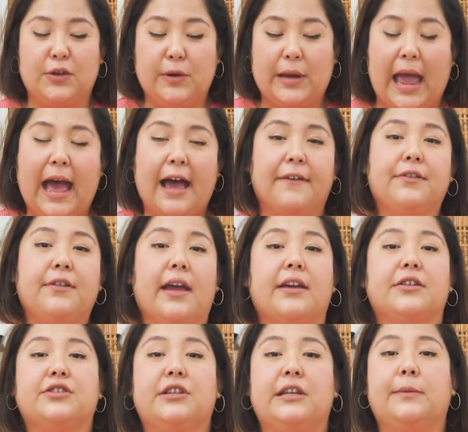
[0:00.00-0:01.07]
you have to
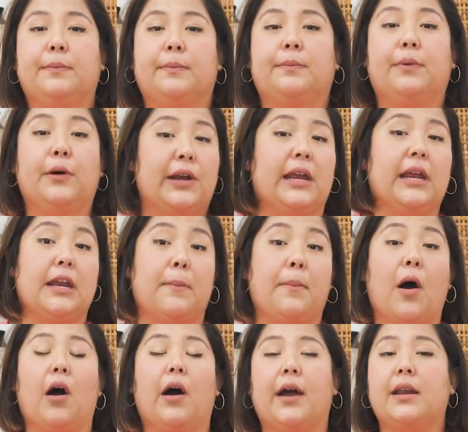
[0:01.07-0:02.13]
actually put it in a
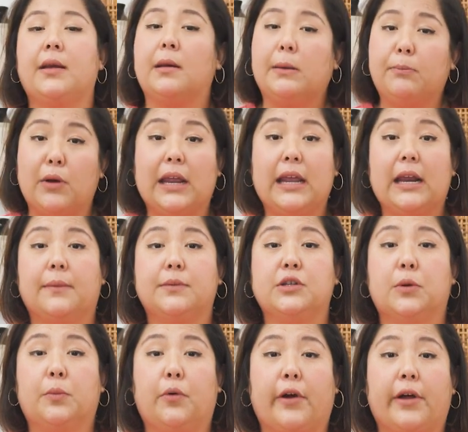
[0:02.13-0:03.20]
pot, bring it up
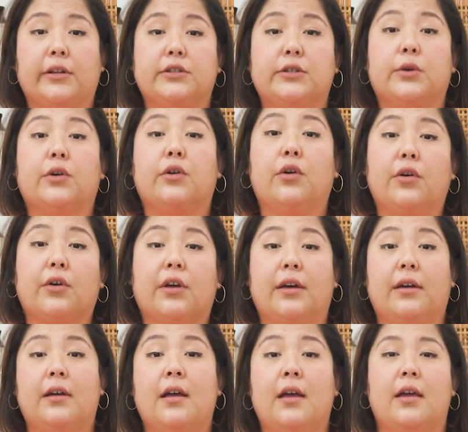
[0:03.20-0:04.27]
to a boil to cook
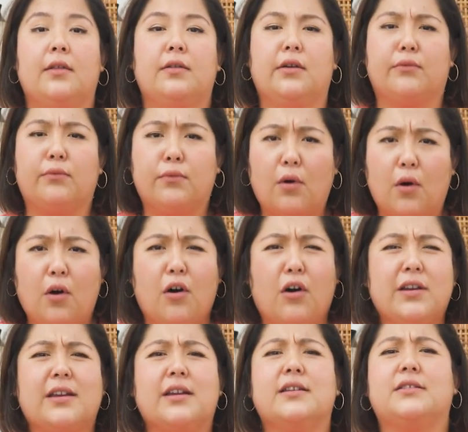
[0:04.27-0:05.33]
the
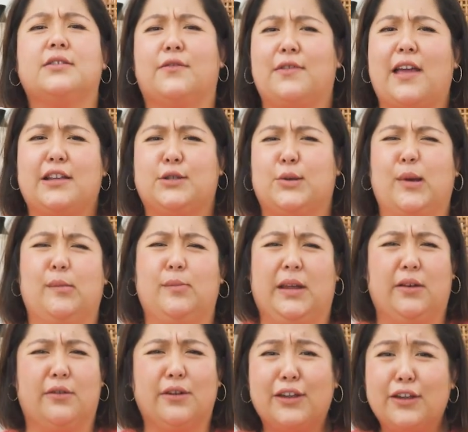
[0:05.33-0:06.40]
rawness of that
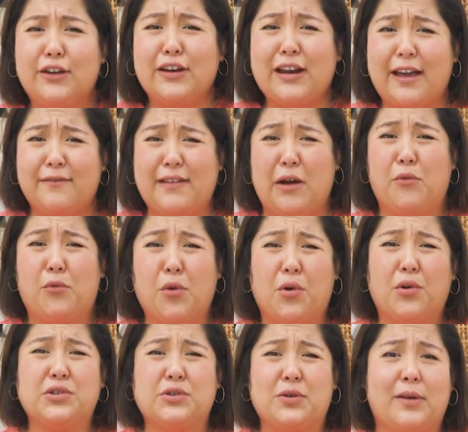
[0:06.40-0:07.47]
soybean. You're gonna have that
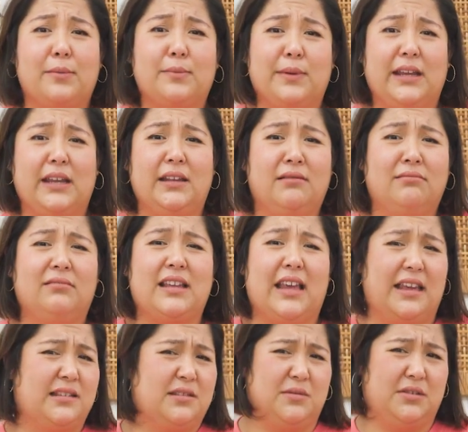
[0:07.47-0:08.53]
raw soybean
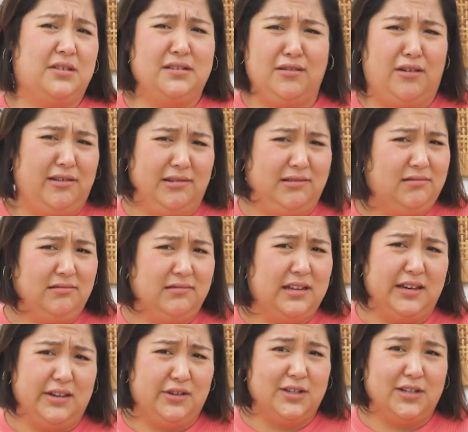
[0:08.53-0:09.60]
taste, which is not
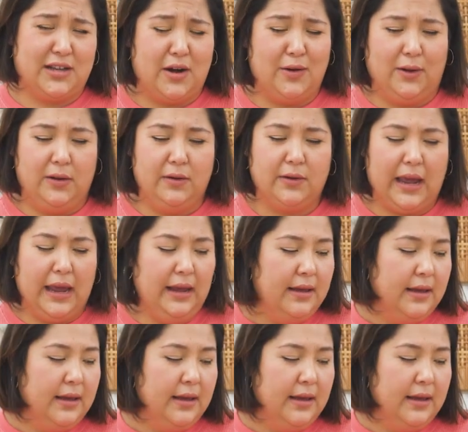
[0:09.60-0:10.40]
delicious at all. Okay,